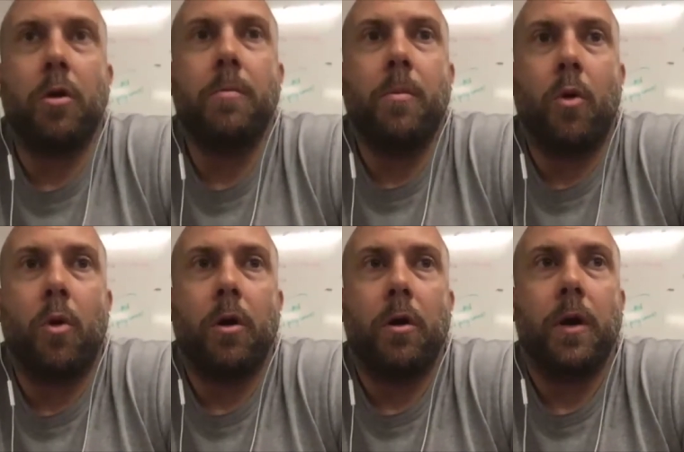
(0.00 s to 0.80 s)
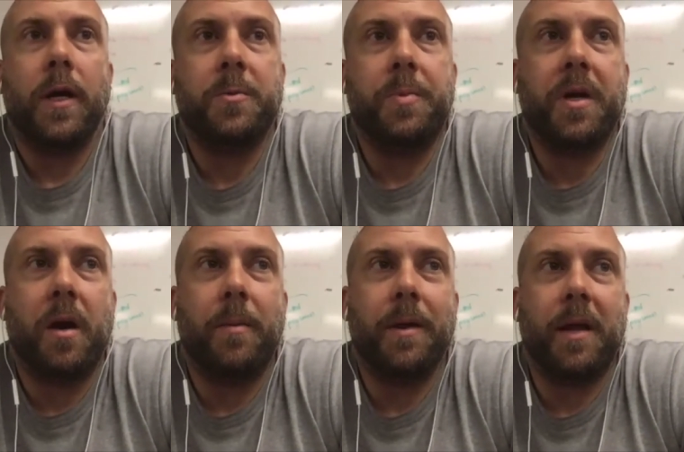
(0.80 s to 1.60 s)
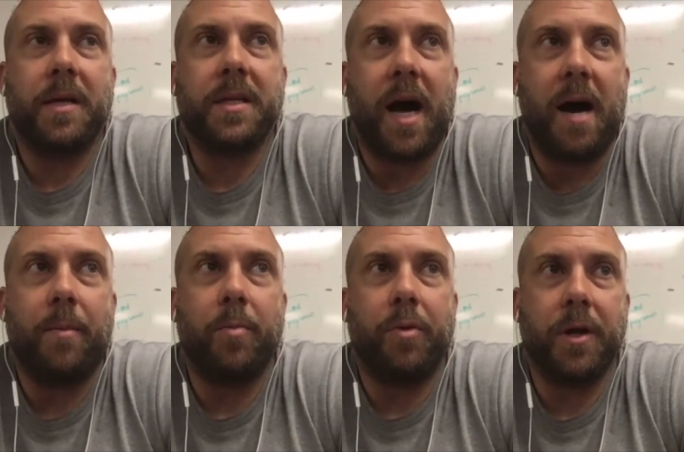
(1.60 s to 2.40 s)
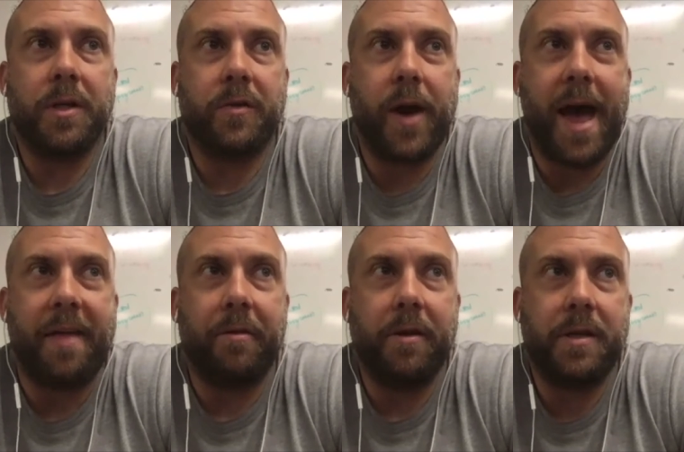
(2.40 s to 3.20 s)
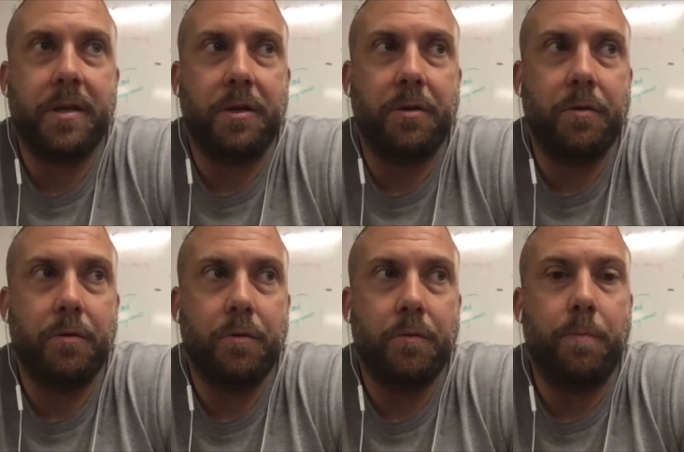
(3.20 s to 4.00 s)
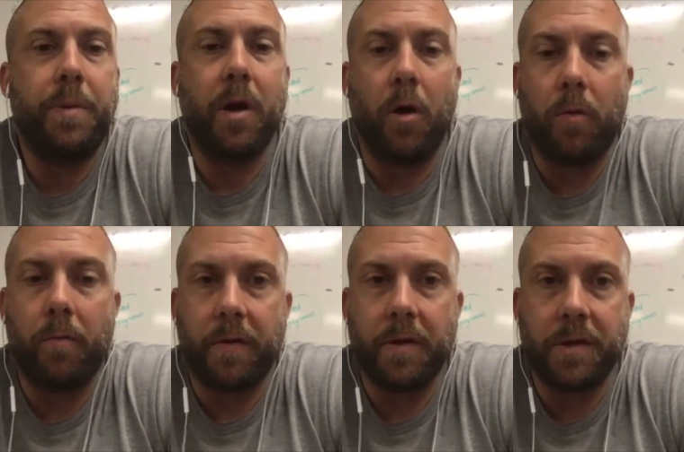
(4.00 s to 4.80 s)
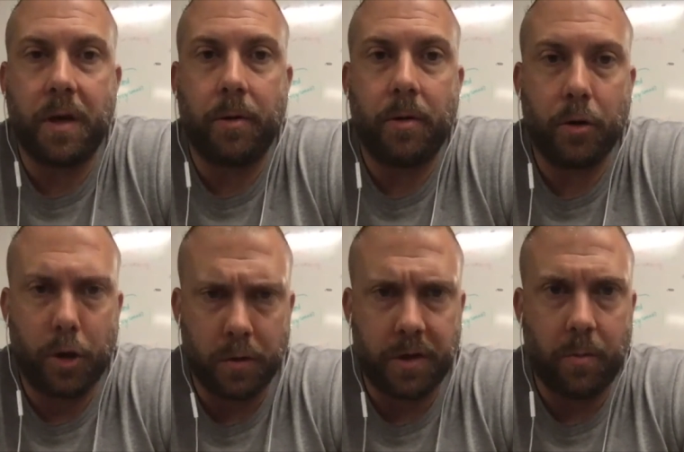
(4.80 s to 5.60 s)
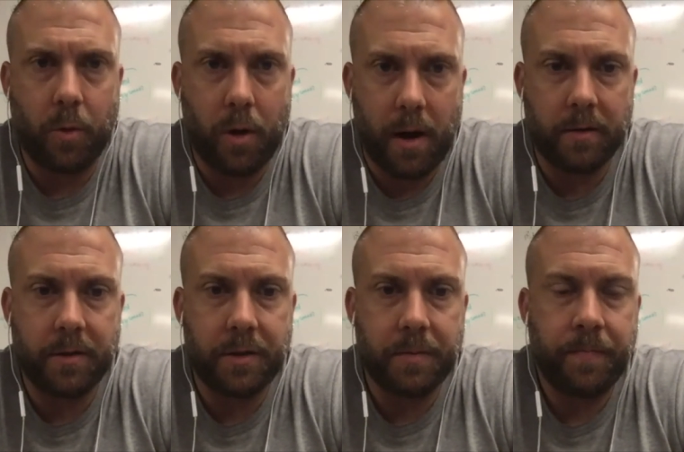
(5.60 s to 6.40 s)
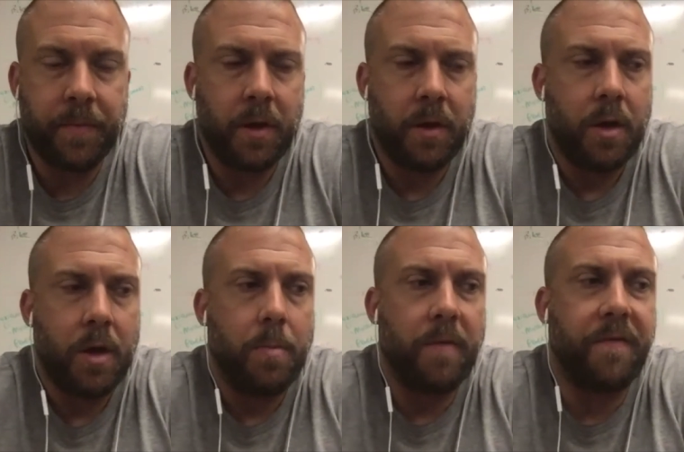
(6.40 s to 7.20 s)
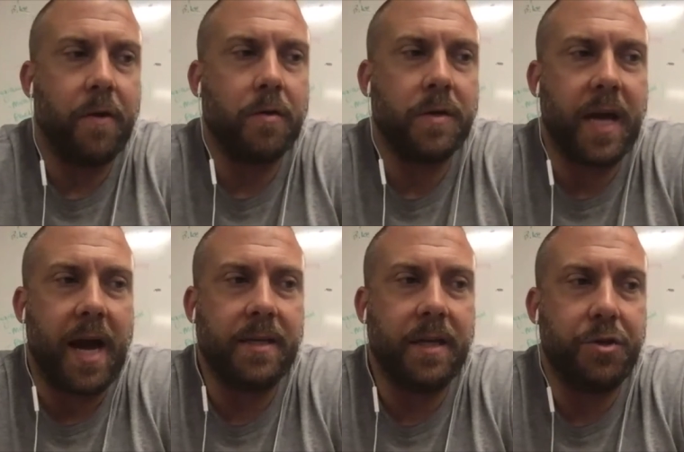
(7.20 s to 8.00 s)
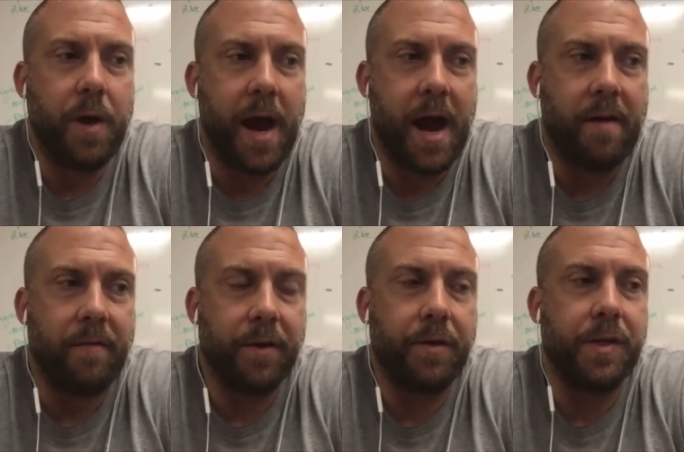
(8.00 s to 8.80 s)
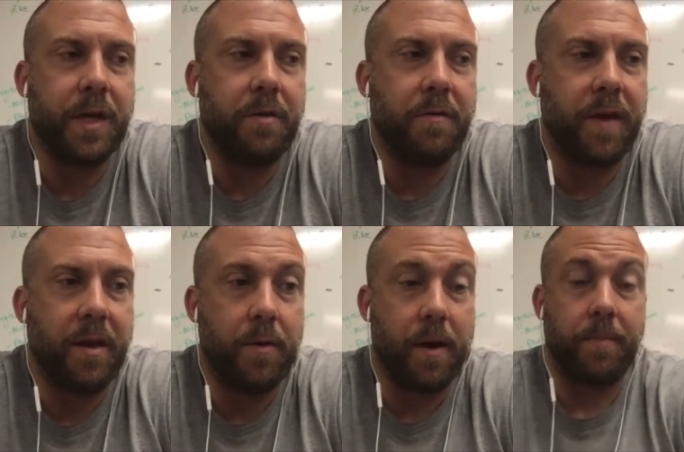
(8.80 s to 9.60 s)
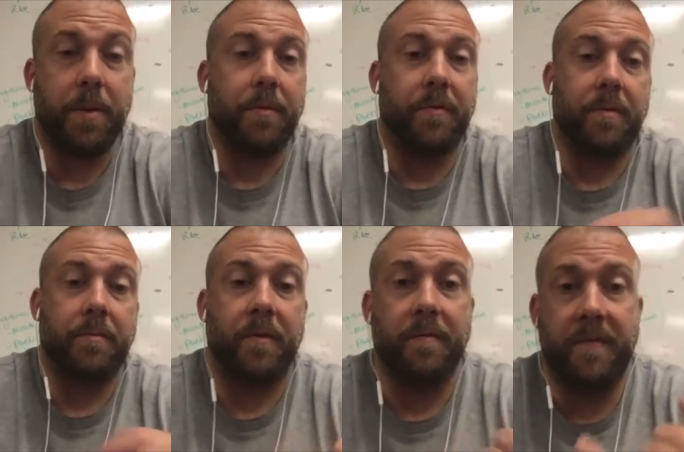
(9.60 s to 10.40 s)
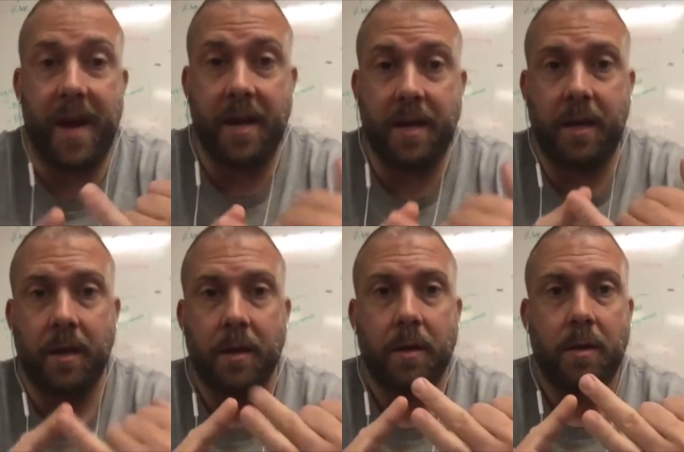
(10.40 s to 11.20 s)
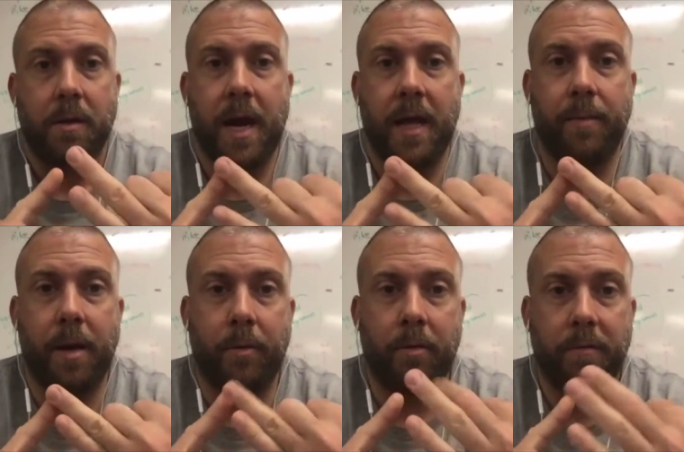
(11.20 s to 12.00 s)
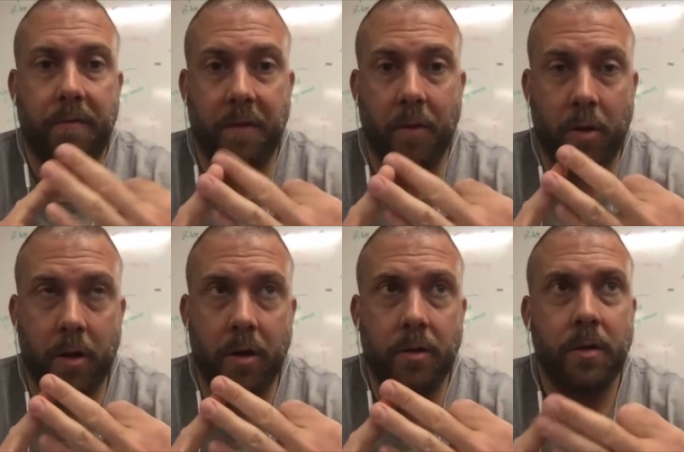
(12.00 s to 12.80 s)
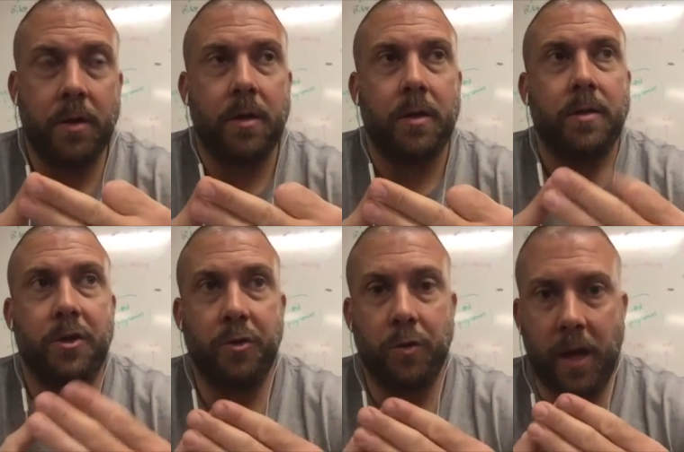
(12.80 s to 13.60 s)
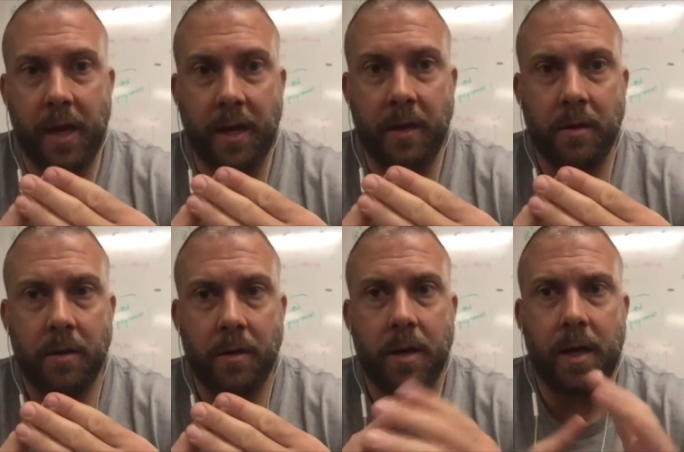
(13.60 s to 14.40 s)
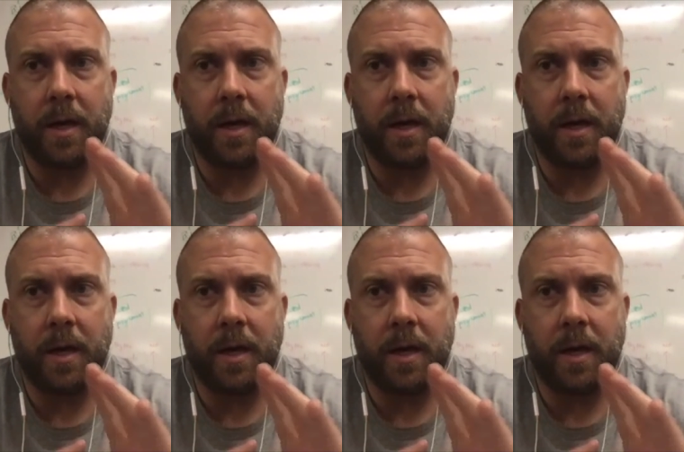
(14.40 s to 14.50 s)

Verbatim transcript: and more it's becoming less commonplace for athletes to be home for the summer or go somewhere else. But for those guys that you have, like you said, you had people from Vandy, Alabama, Florida, Tulane. Yep,